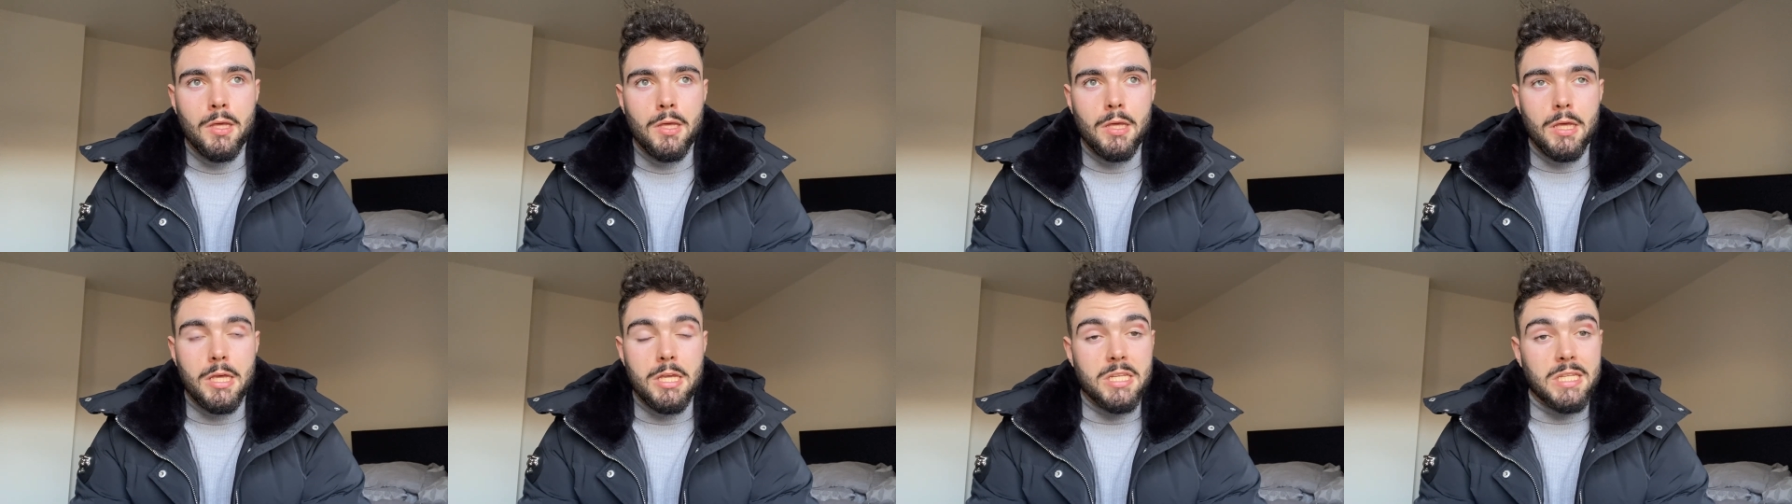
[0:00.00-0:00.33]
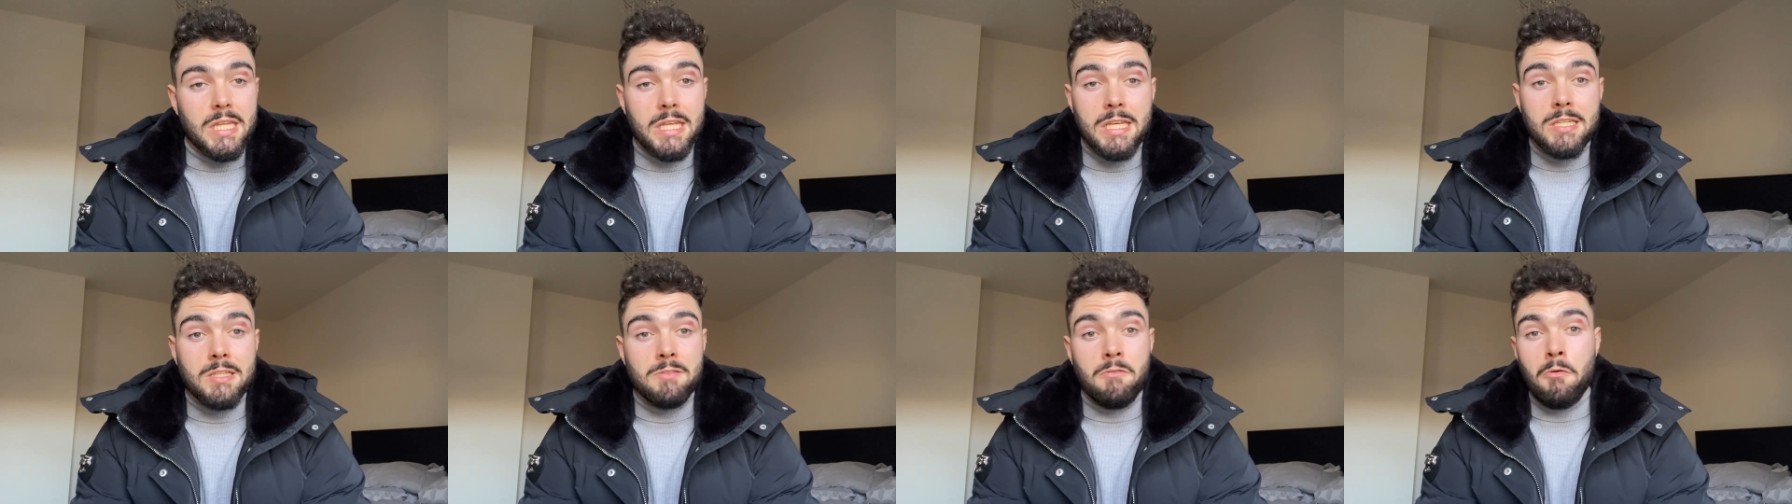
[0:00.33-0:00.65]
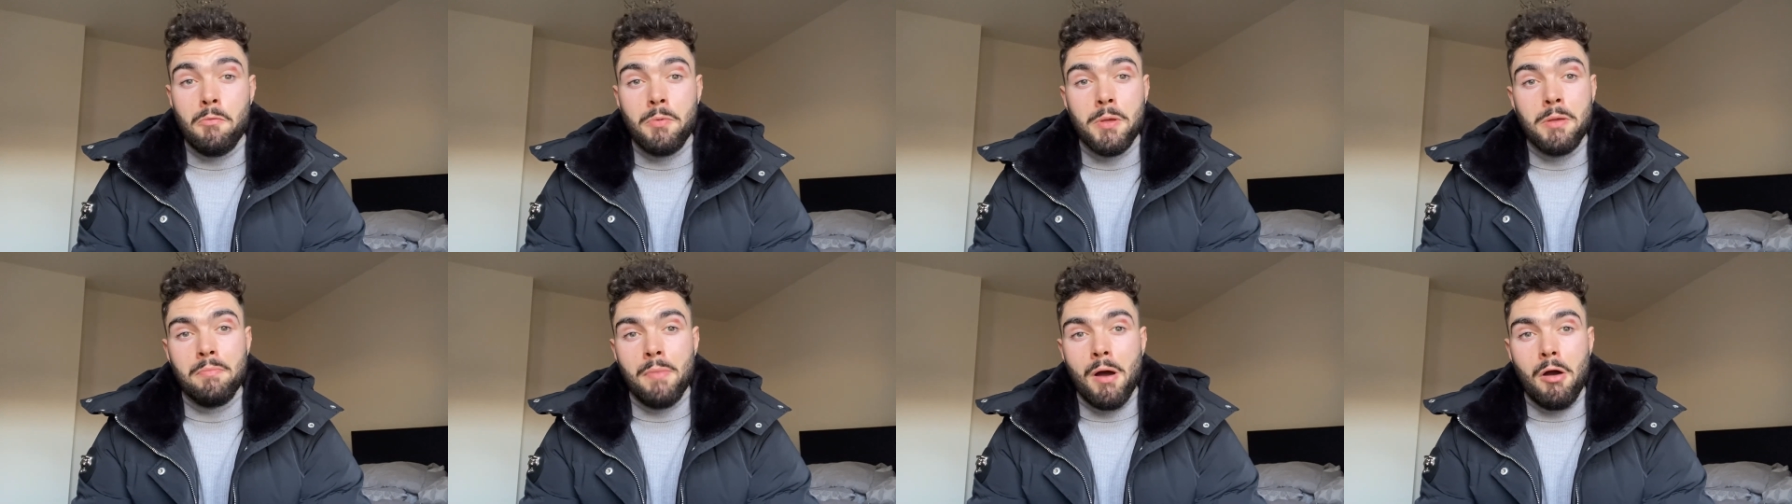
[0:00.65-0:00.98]
he's, he's never
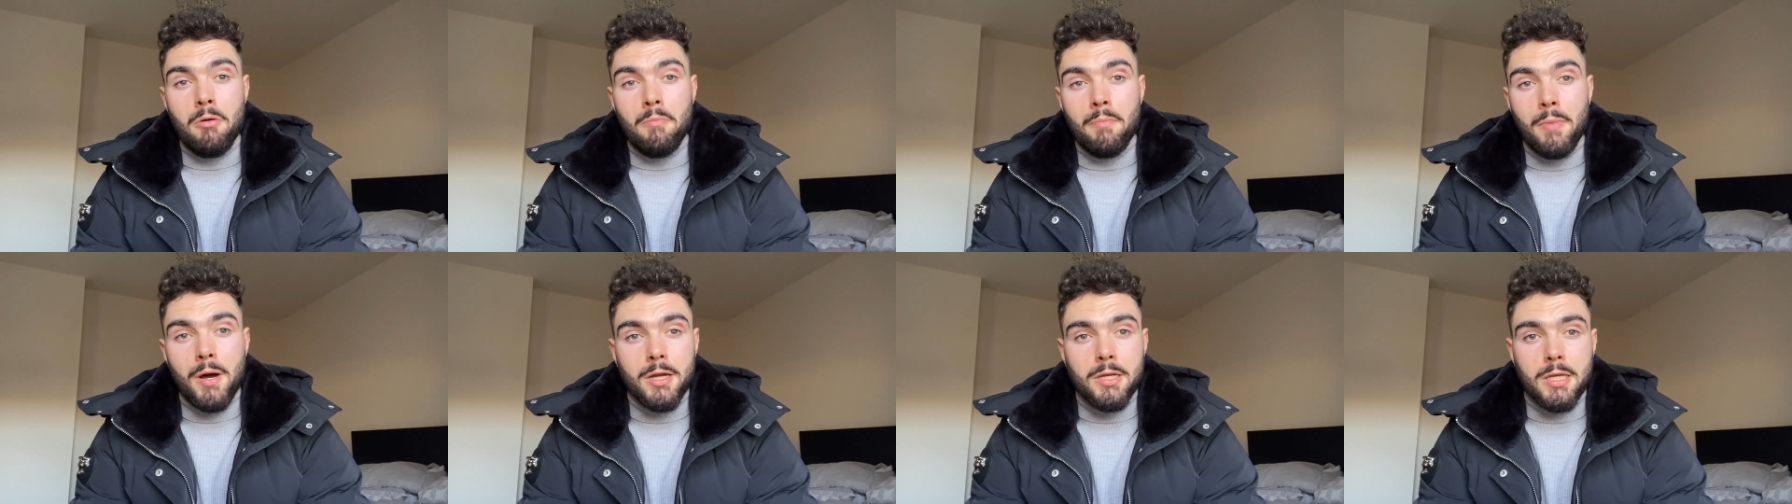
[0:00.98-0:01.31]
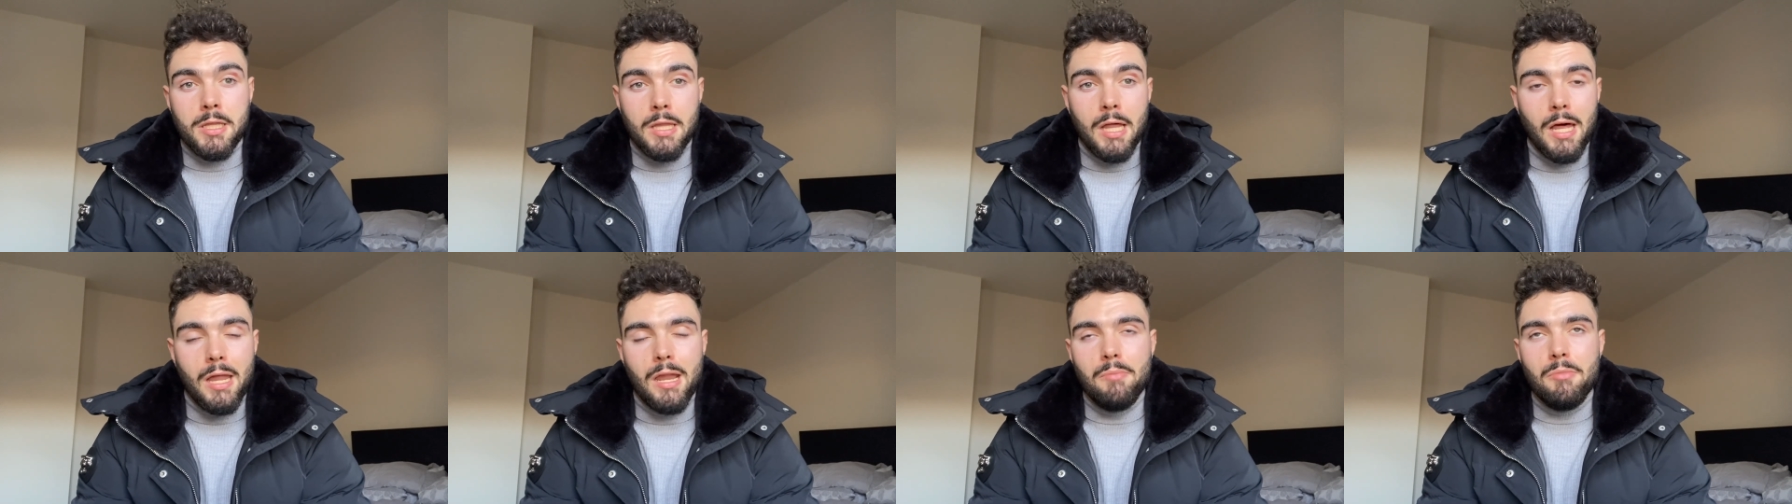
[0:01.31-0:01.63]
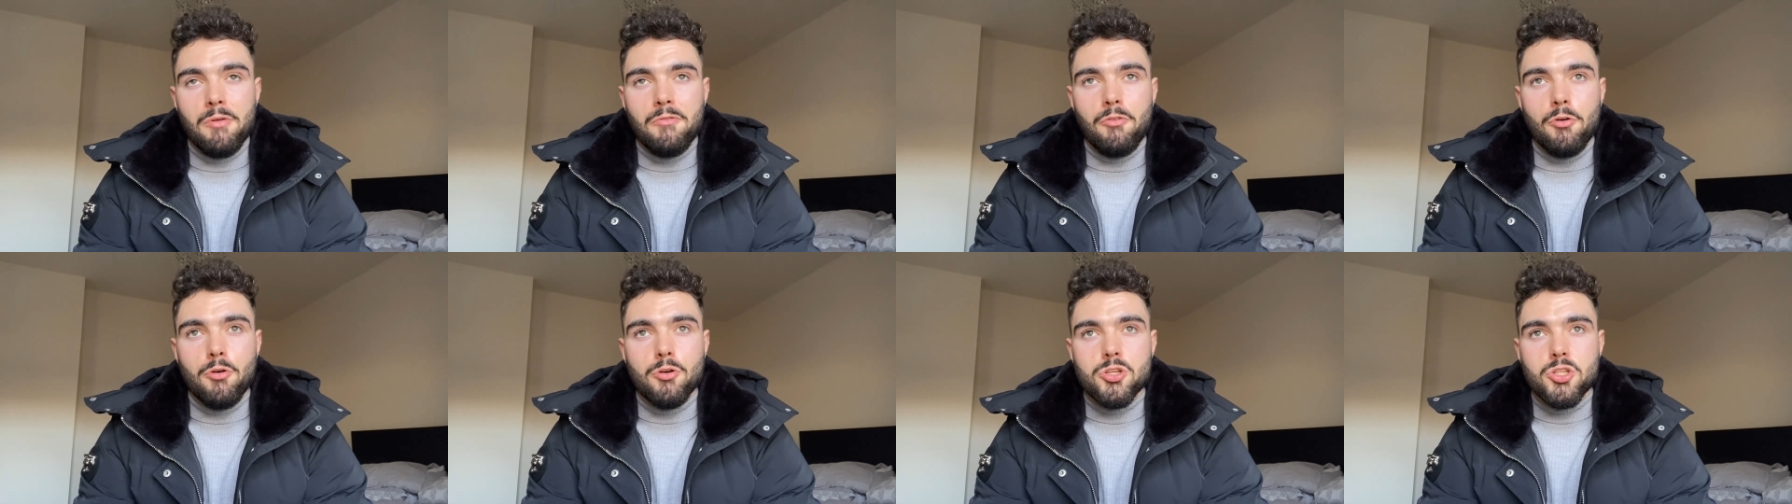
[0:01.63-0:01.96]
been mountain biking like that
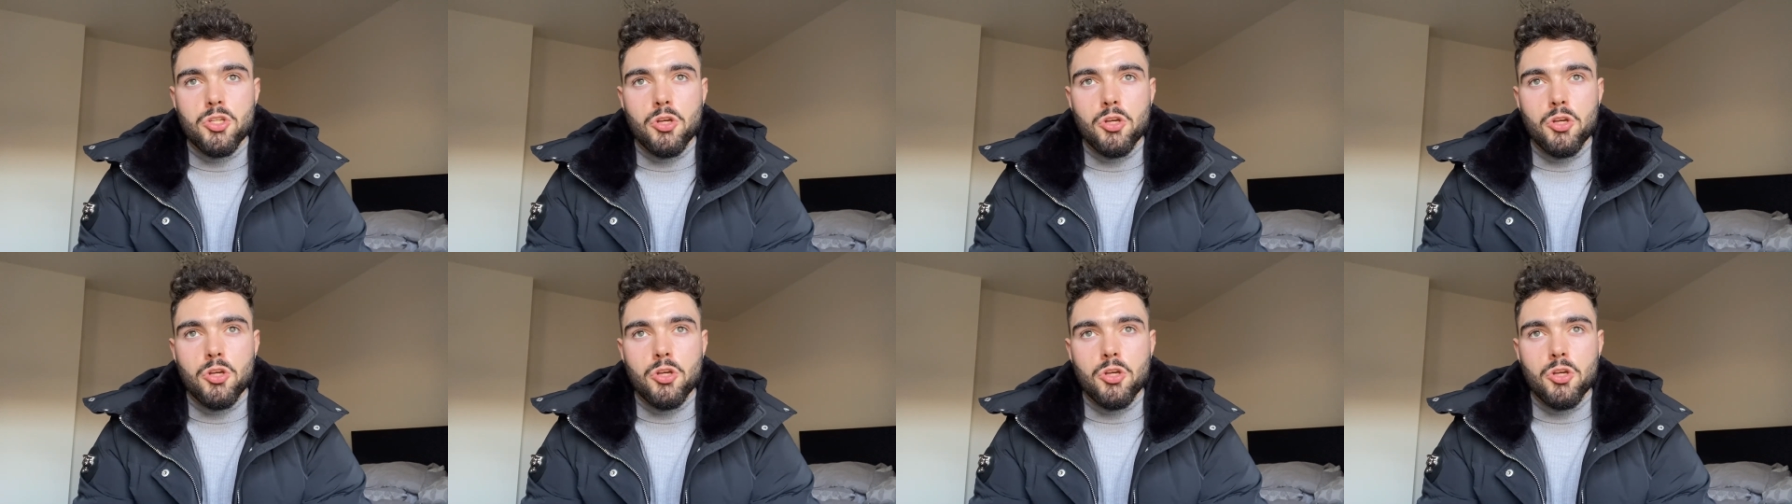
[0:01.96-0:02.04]
before.